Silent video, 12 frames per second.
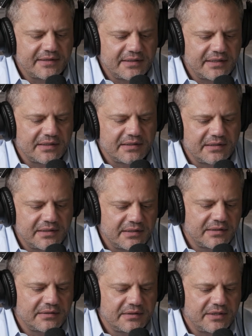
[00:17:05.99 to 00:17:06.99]
And,
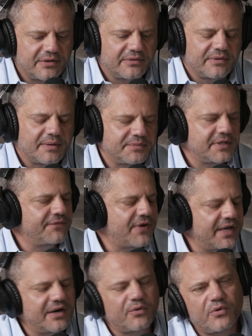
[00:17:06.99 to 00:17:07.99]
if
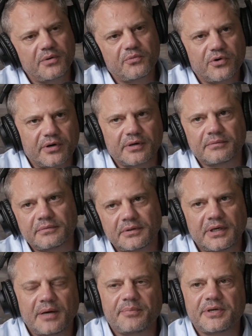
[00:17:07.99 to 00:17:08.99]
I hear one more
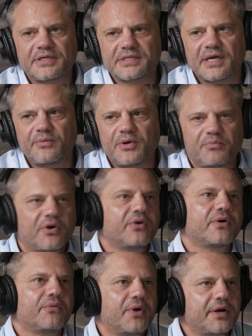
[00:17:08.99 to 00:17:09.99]
company say we
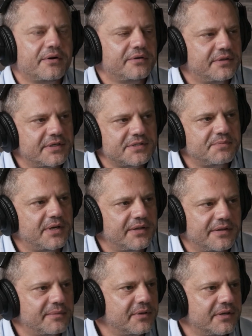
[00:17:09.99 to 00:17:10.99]
broke a record this
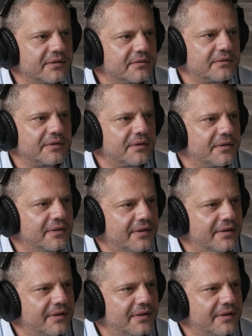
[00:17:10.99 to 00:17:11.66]
month, I'm going to